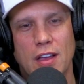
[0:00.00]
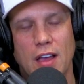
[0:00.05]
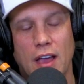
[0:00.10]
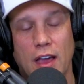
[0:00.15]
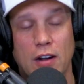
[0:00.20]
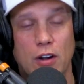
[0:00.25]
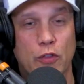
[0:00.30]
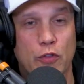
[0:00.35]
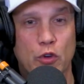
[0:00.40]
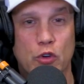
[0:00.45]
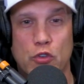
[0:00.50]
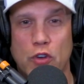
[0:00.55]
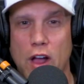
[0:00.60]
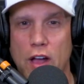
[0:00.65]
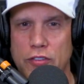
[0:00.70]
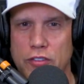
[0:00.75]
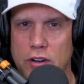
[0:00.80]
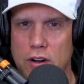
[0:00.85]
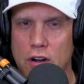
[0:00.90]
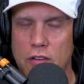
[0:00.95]
I don't know if you were
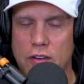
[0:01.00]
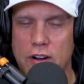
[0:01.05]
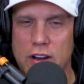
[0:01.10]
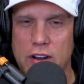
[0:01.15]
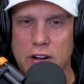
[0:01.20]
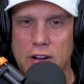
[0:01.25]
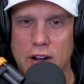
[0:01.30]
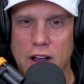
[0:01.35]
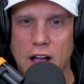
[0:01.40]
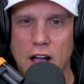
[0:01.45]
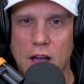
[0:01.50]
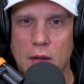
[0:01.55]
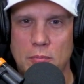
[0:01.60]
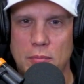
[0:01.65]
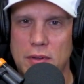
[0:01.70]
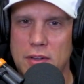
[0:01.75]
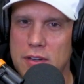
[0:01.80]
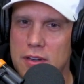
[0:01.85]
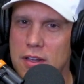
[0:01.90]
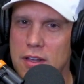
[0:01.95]
drafted already or not,
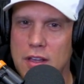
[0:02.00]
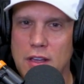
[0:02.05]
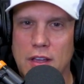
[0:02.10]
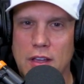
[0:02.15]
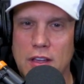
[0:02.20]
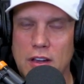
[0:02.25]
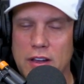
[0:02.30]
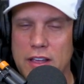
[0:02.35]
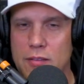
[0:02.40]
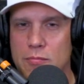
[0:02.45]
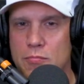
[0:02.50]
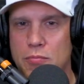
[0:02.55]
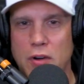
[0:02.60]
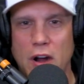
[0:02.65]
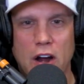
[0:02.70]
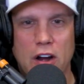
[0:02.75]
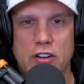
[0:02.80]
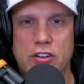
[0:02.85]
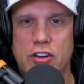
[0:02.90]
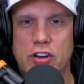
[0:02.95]
but even
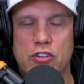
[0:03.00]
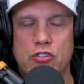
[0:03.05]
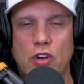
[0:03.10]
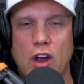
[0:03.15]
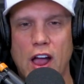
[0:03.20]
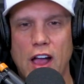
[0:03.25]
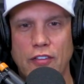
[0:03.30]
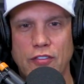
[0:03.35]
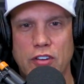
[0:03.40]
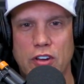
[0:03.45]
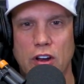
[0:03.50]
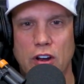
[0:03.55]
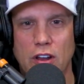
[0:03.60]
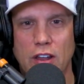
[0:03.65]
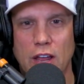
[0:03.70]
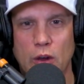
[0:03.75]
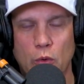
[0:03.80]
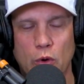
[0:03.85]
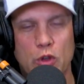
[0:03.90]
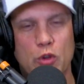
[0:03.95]
prior to your draft year,
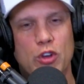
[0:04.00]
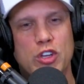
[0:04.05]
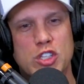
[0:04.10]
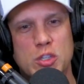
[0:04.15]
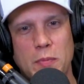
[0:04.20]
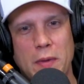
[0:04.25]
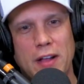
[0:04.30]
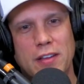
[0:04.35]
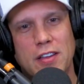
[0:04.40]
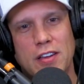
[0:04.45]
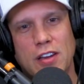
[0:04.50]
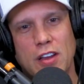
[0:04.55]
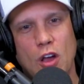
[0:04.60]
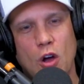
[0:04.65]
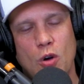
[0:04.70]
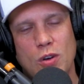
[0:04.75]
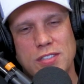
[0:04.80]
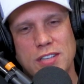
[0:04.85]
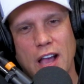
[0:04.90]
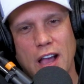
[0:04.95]
like, were you expected to
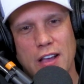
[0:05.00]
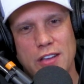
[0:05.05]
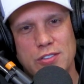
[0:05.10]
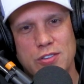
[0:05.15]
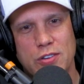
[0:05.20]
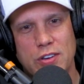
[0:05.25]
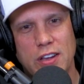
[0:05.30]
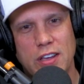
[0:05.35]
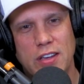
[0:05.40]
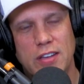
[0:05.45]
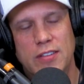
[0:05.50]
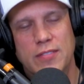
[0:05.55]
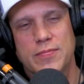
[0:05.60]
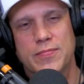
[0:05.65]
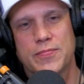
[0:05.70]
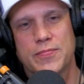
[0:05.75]
go as high as you did?